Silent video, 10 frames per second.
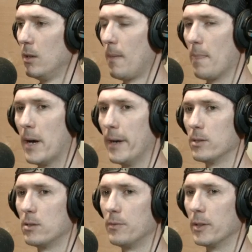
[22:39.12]
Mine is
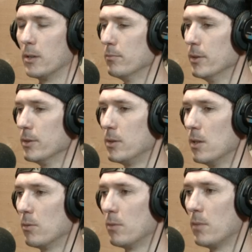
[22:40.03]
to freaking boost
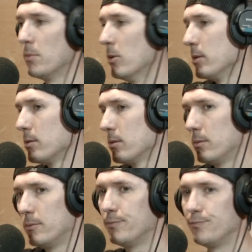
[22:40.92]
up with my boys.
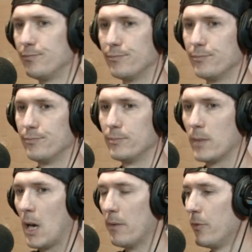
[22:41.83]

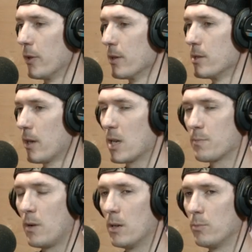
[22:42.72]
Have a freaking sick-ass
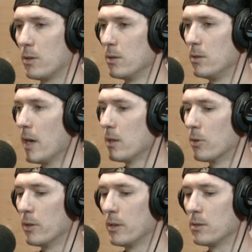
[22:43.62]
pod with the
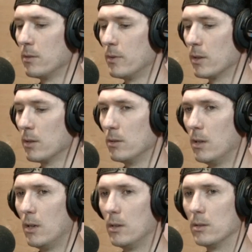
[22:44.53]
Danktorians and freaking
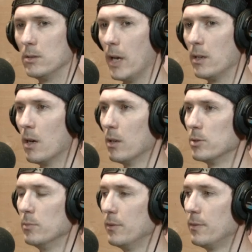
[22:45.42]
gain knowledge
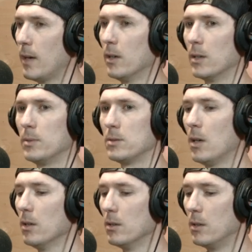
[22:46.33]
and be fired up as
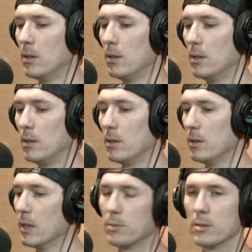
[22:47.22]
hell. And
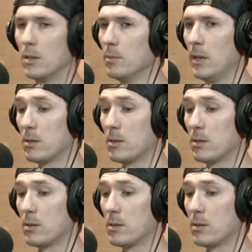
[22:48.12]
that's what it's all about.